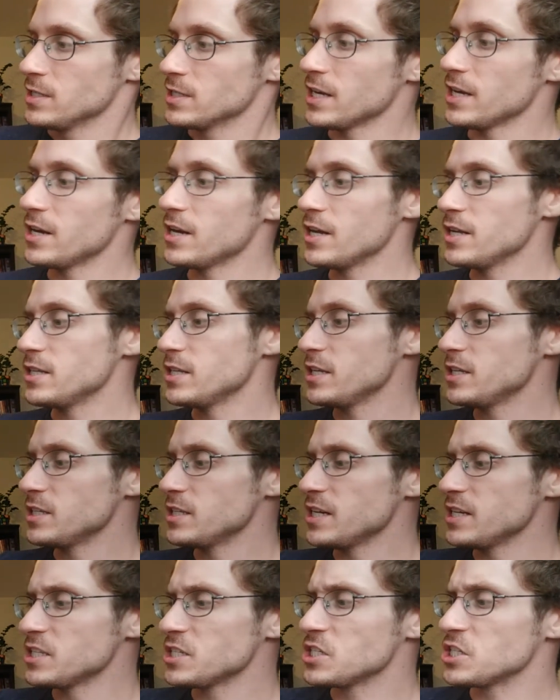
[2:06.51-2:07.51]
It's
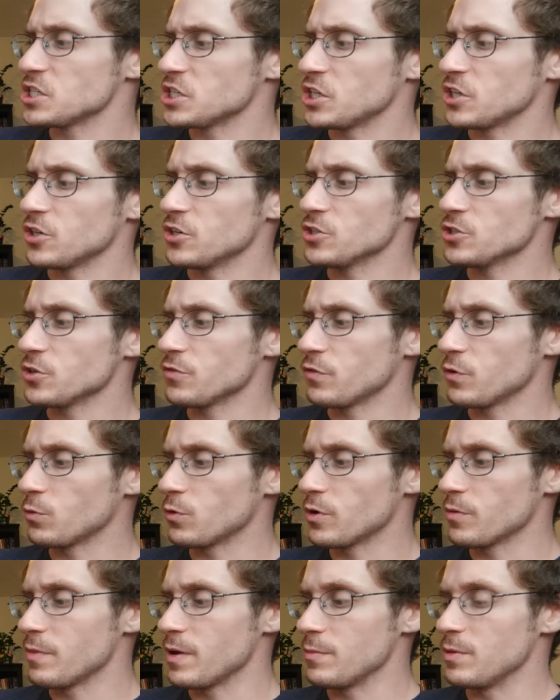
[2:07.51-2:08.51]
nice and secure, so if you
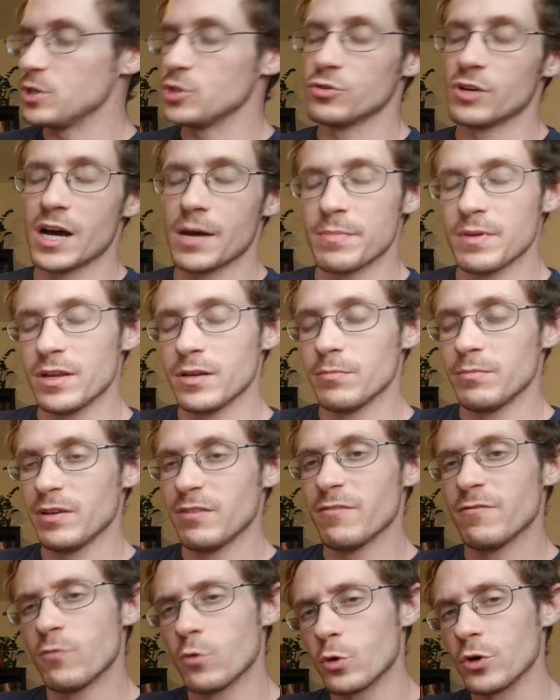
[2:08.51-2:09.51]
were to maybe drop it
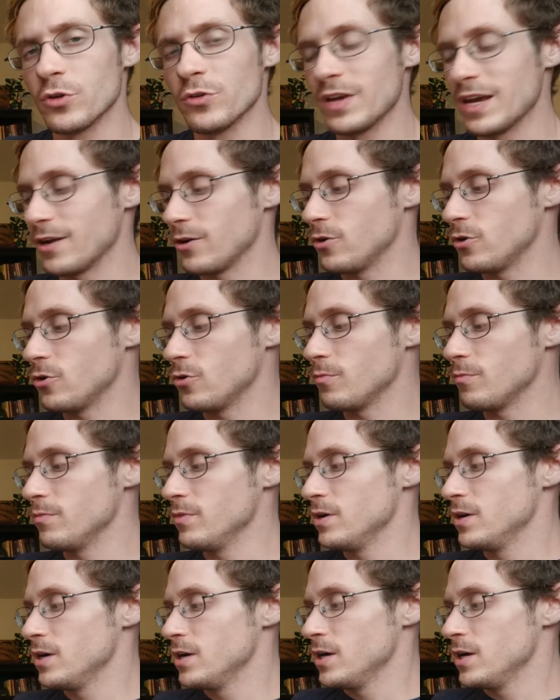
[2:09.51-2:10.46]
before you get home,